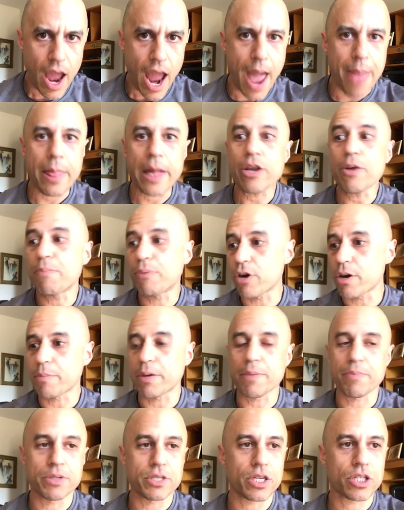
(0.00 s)
And then you put them
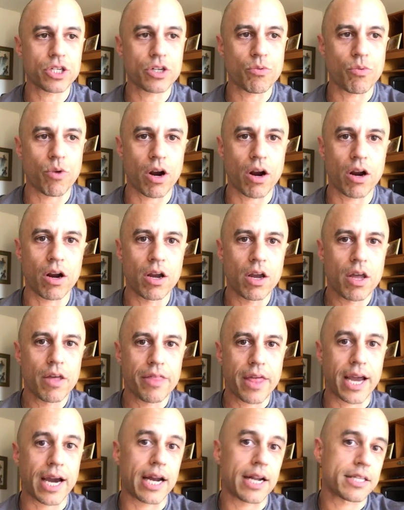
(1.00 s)
in a position where
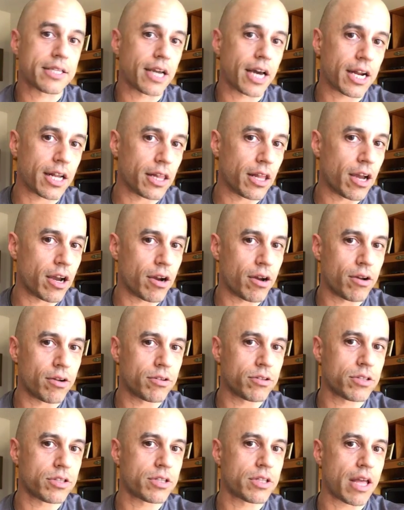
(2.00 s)
they got a ton of
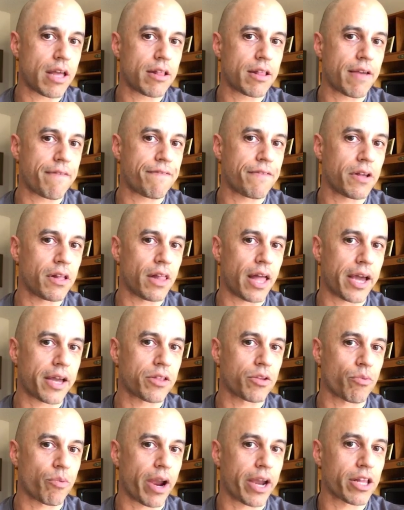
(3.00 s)
loans, they feel like
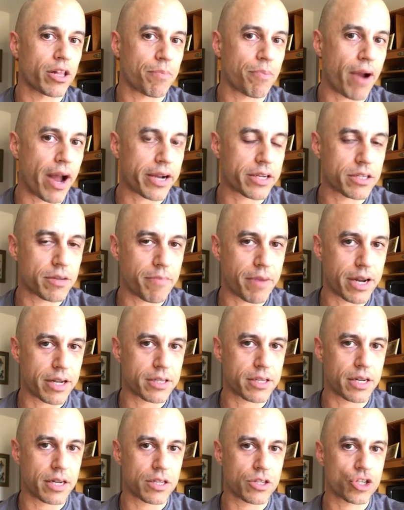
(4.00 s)
the regular practice of
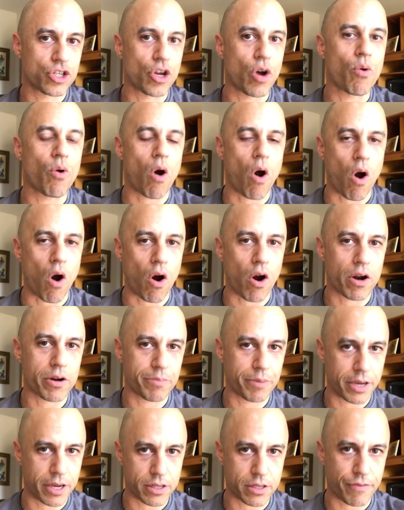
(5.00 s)
medicine is so hard
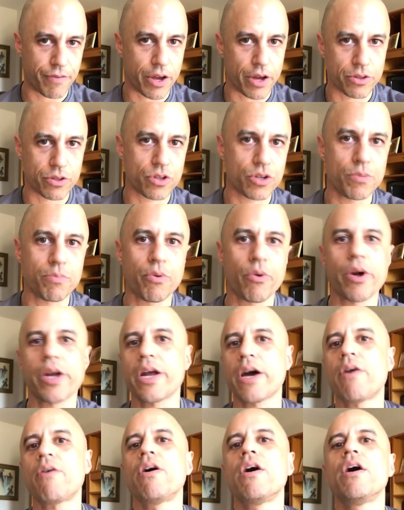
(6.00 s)
because of Health
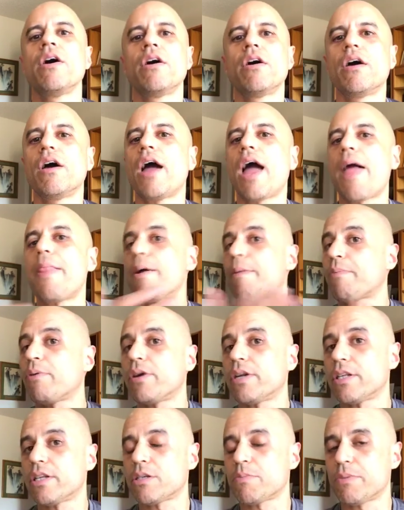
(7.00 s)
2.0, and they're
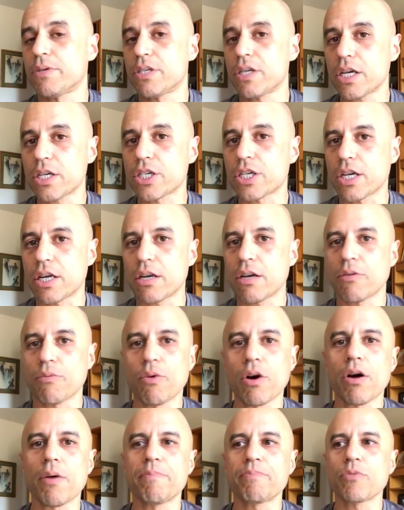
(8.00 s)
put in this position.
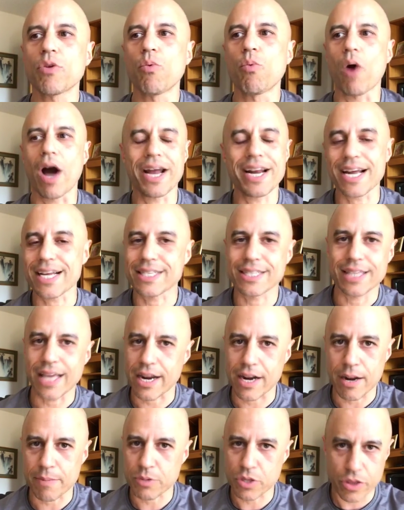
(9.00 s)
Well, why not set
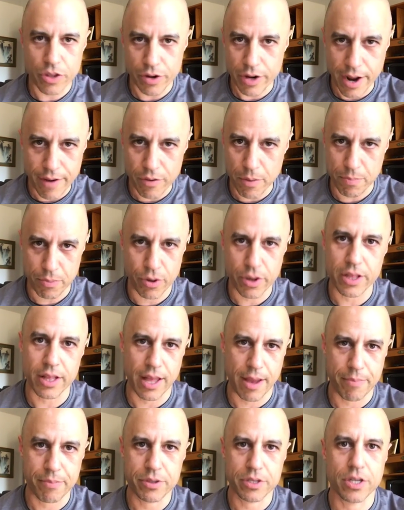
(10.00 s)
it up so they're never put in
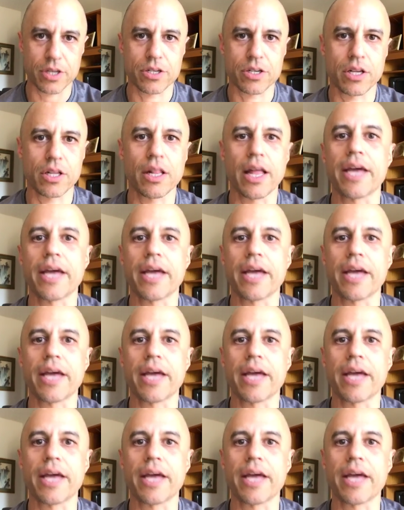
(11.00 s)
that position?